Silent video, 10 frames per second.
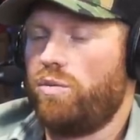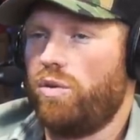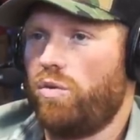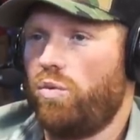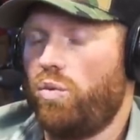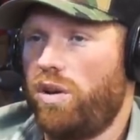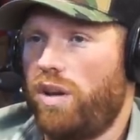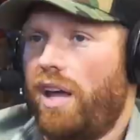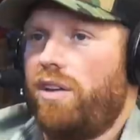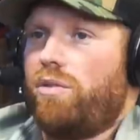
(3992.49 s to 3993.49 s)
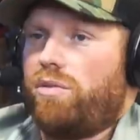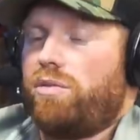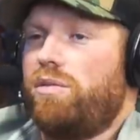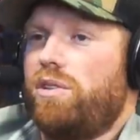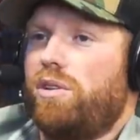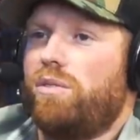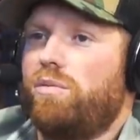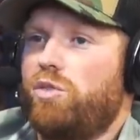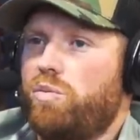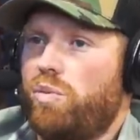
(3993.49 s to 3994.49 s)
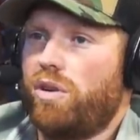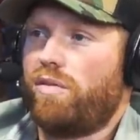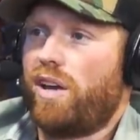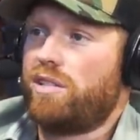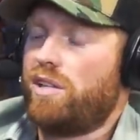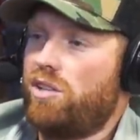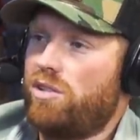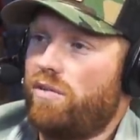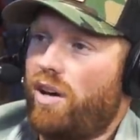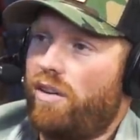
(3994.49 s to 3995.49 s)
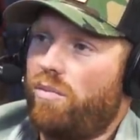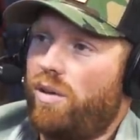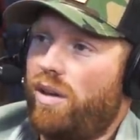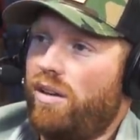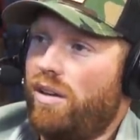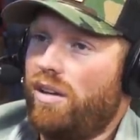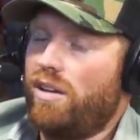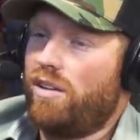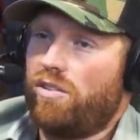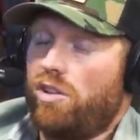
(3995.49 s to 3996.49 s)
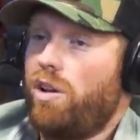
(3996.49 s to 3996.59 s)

with one annual, you know, spring vaccination of Ivomec, mm-hmm.